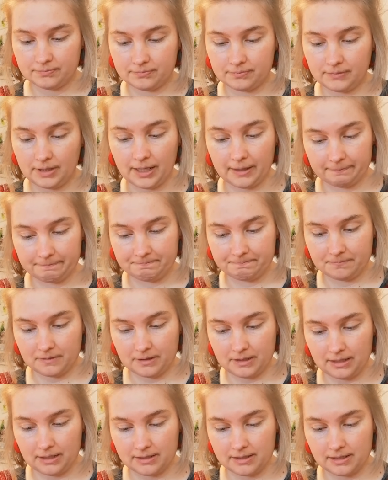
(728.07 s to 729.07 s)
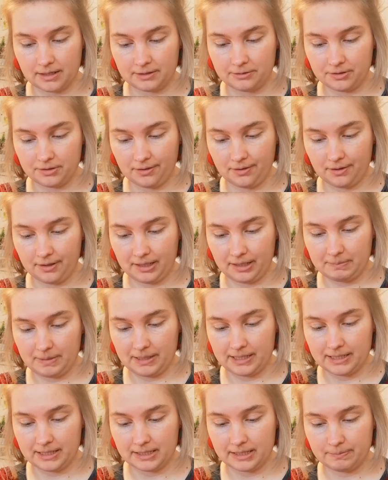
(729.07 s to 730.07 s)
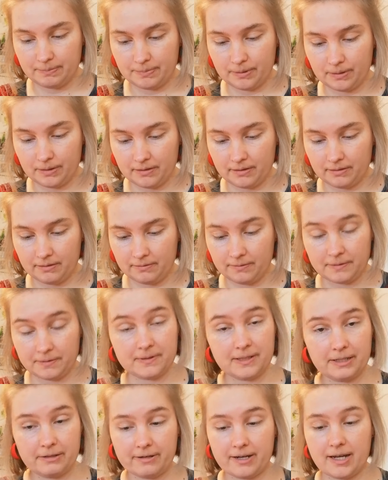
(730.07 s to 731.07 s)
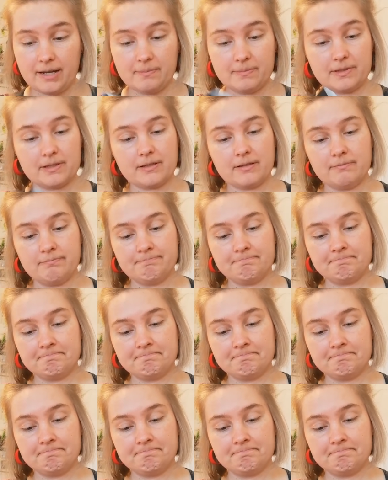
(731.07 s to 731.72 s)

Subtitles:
Yeah, that's 130 meters per 50 grams.